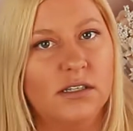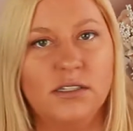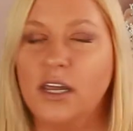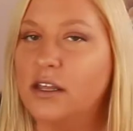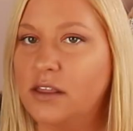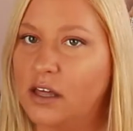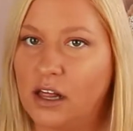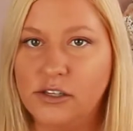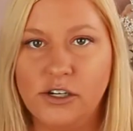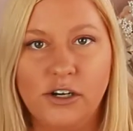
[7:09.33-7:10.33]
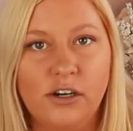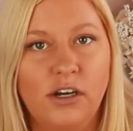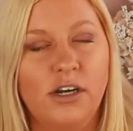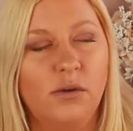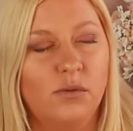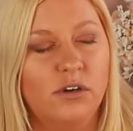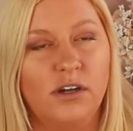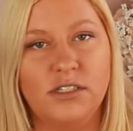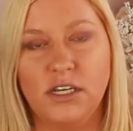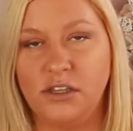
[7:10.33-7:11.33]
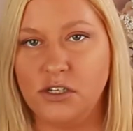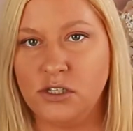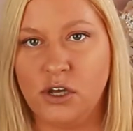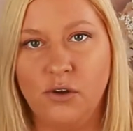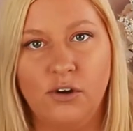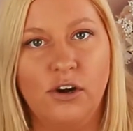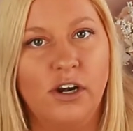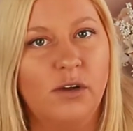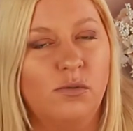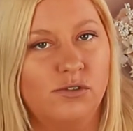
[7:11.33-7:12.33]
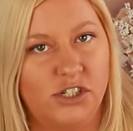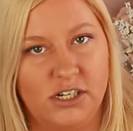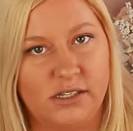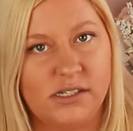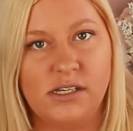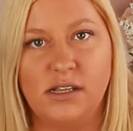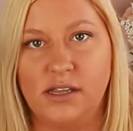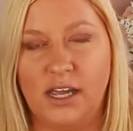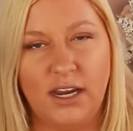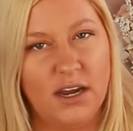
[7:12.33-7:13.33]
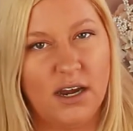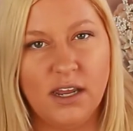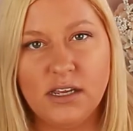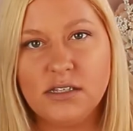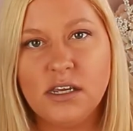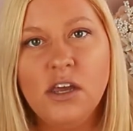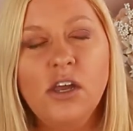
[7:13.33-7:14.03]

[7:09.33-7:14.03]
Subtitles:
take the color, and it will not take the toner, it will just lighten it.